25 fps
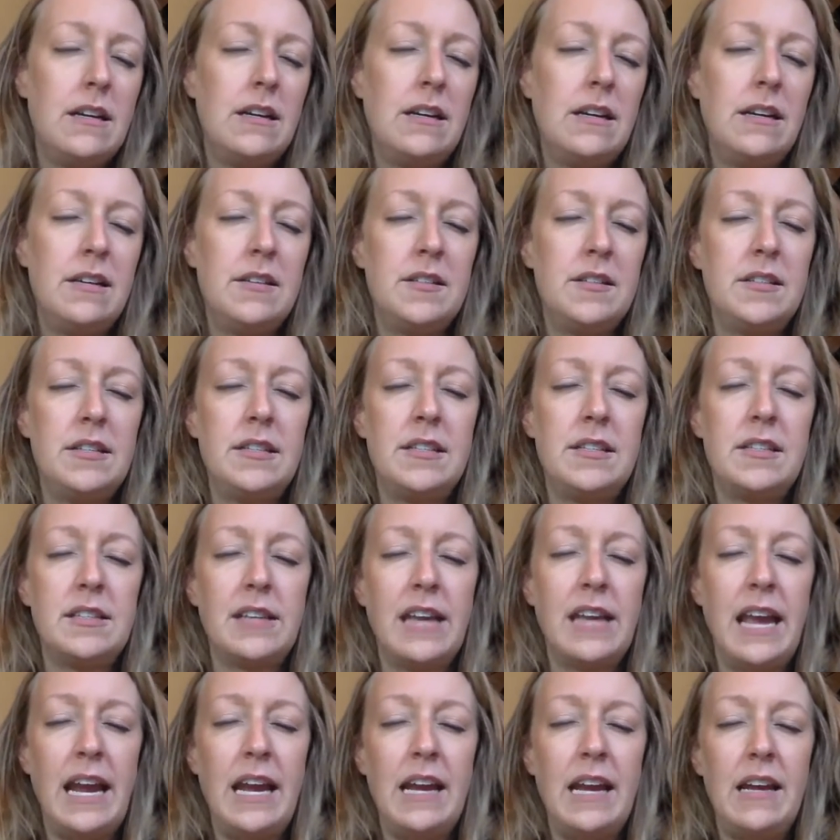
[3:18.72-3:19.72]
Is to
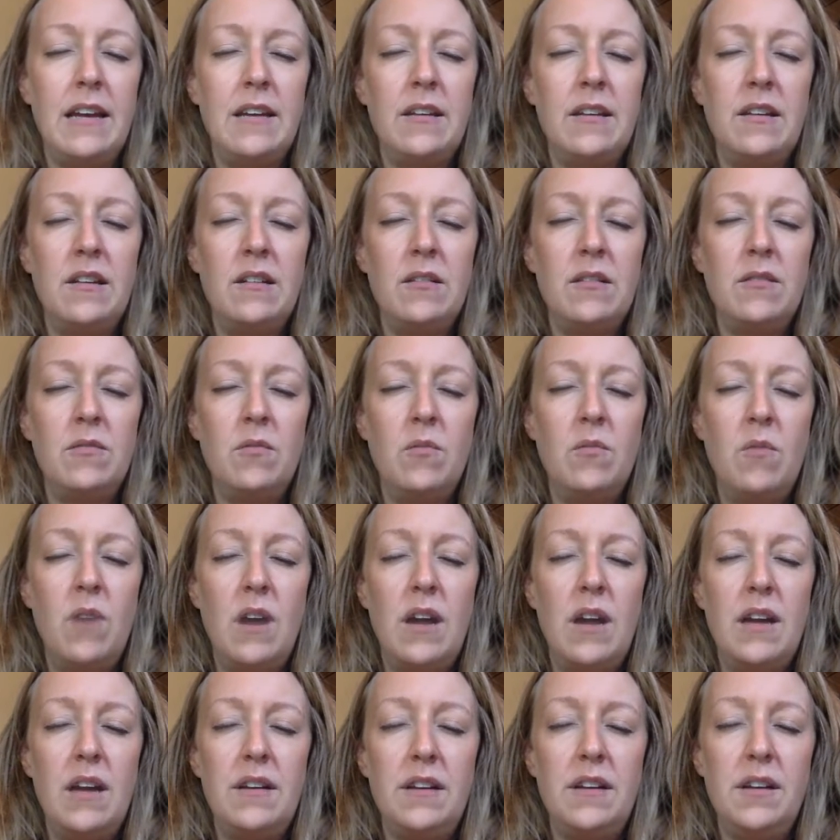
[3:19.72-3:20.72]
scan
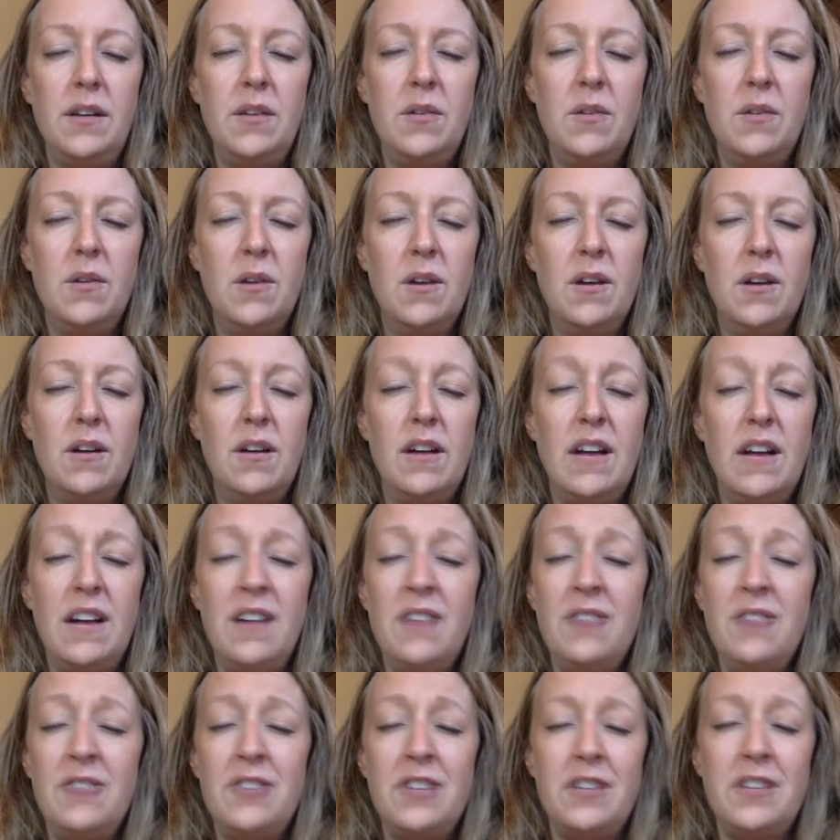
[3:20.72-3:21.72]
what your
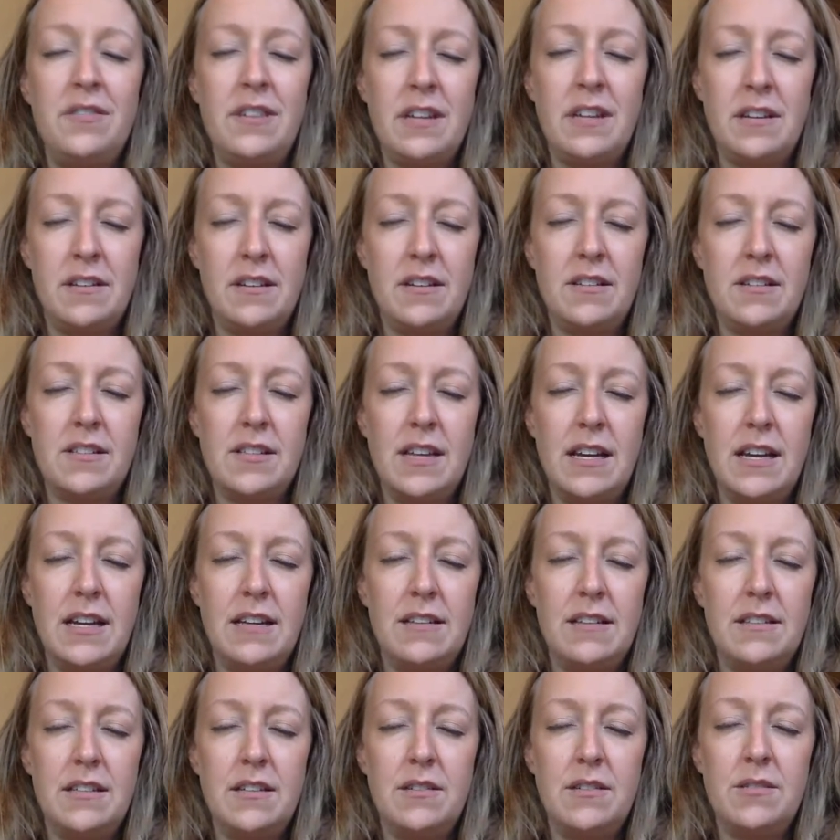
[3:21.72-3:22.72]
energy field looks
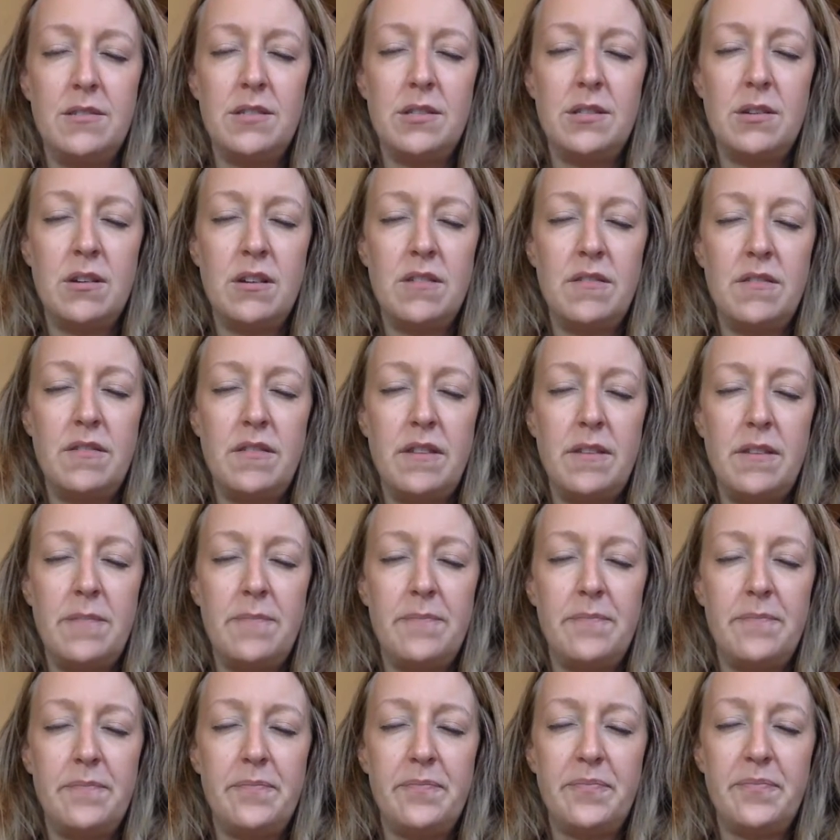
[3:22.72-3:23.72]
like, to sort of
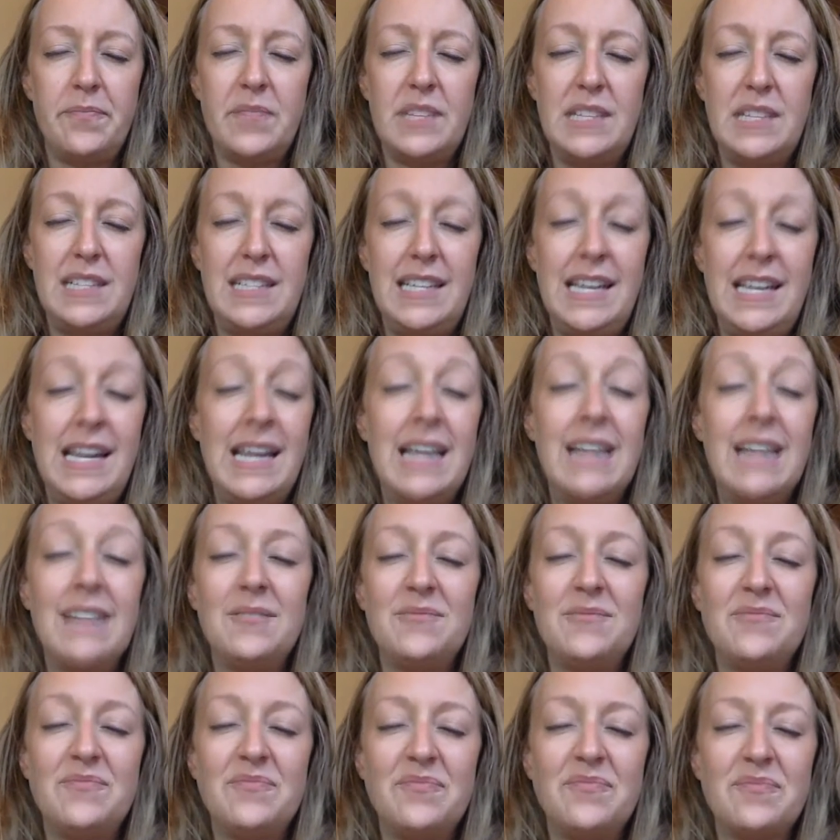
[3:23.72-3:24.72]
see it.
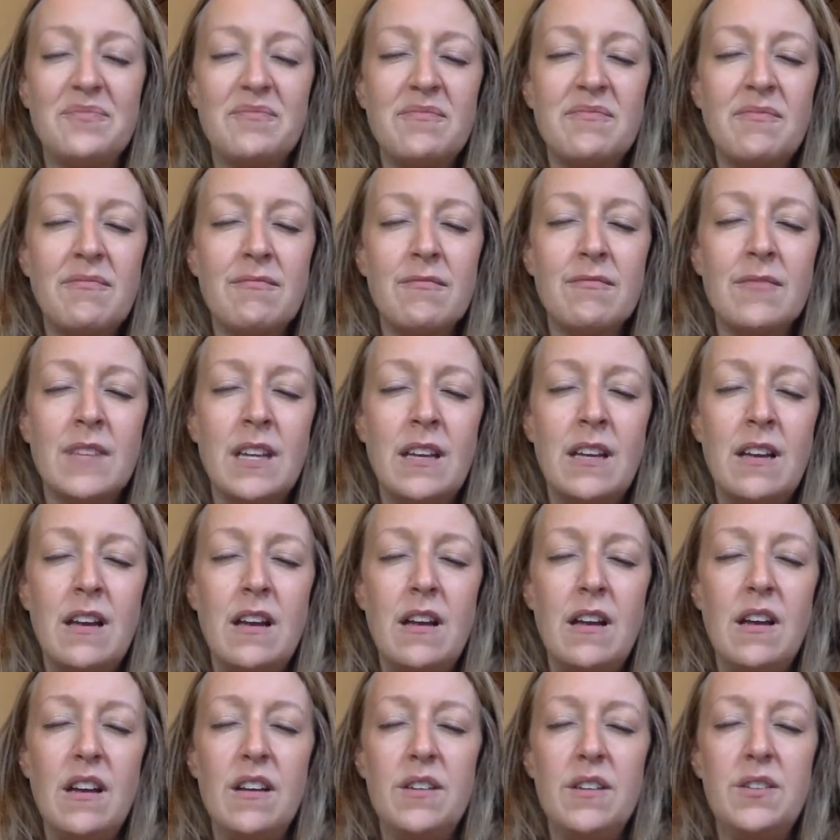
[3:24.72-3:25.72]

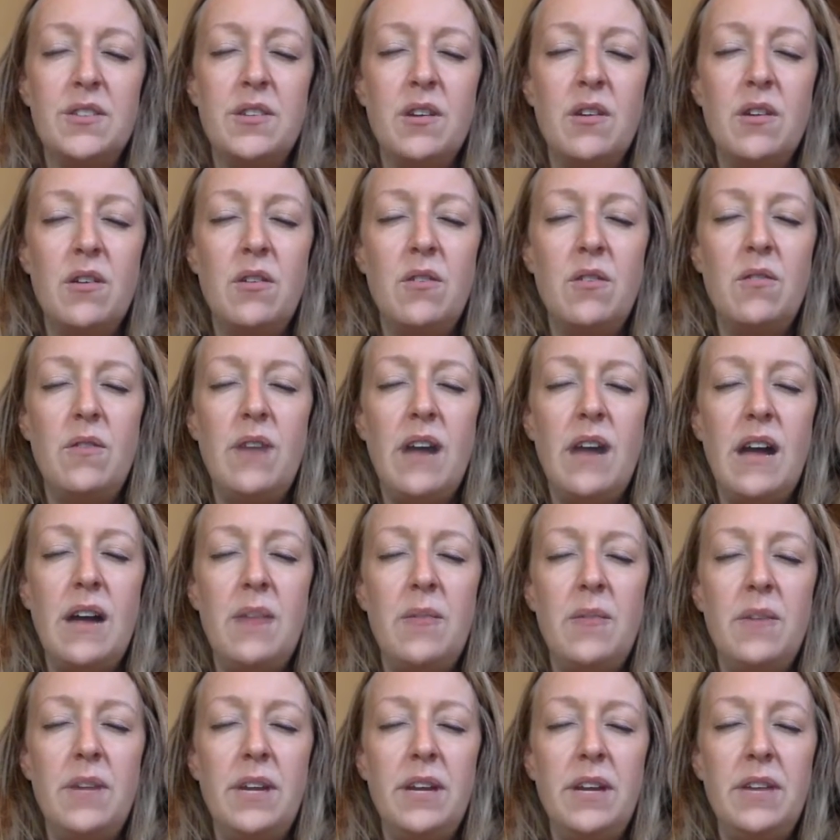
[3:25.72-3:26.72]
So I
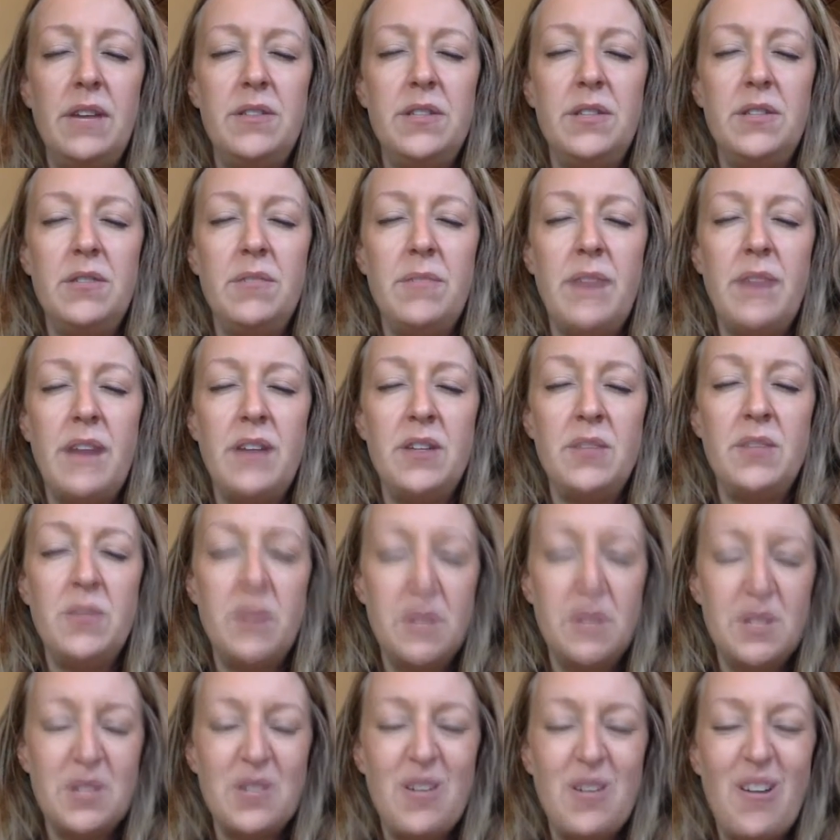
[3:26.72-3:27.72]
want you to imagine
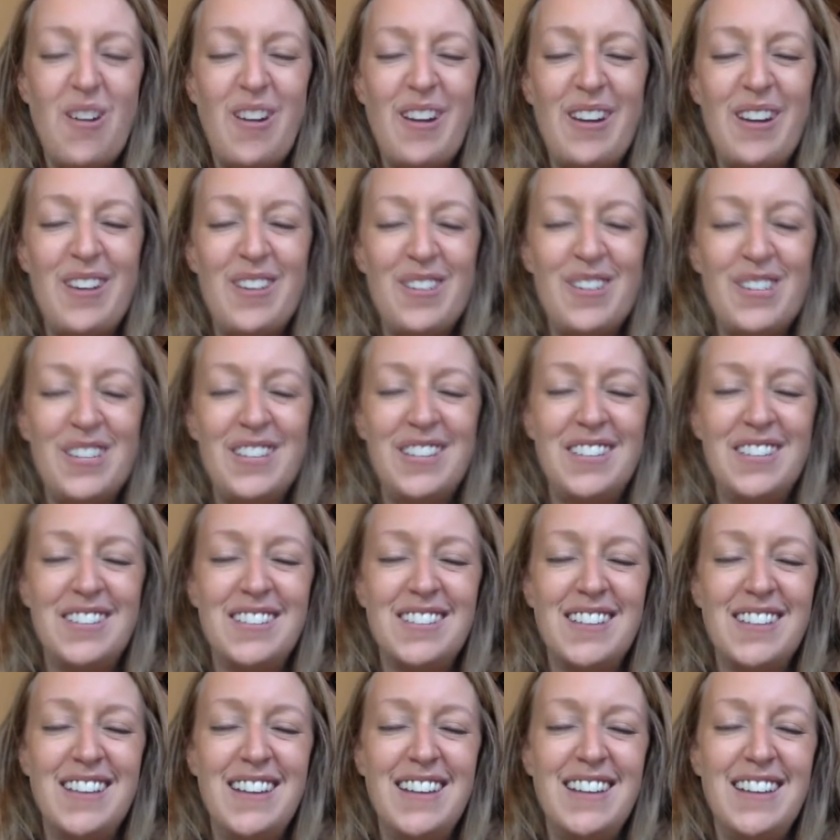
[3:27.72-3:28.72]
what your heart energy looks
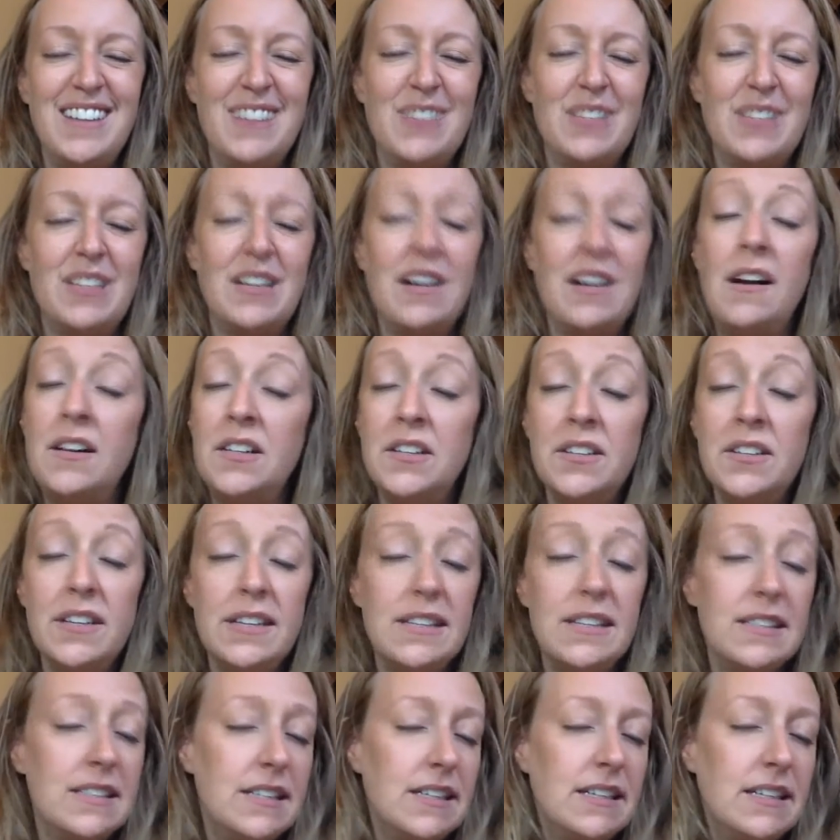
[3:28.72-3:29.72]
like. What color
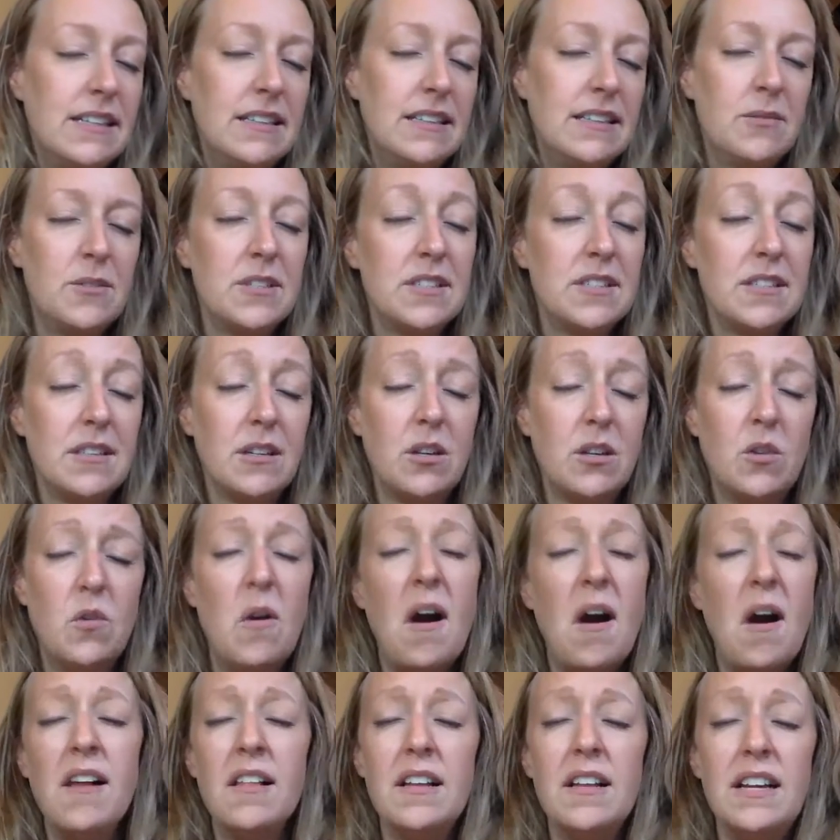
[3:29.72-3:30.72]
is it? What's the
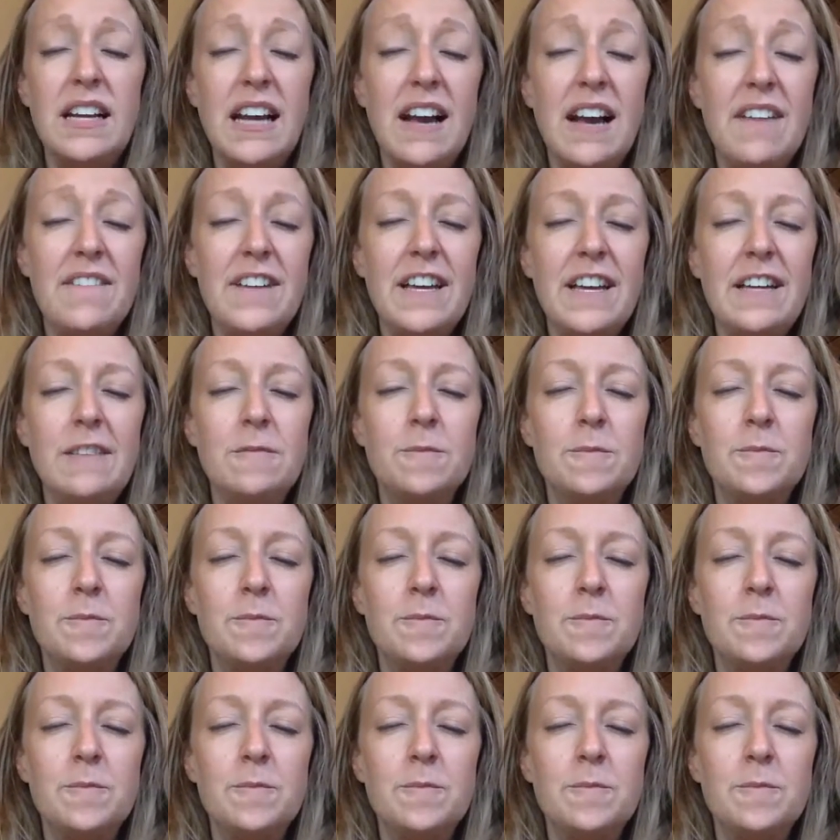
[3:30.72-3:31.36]
quality of it?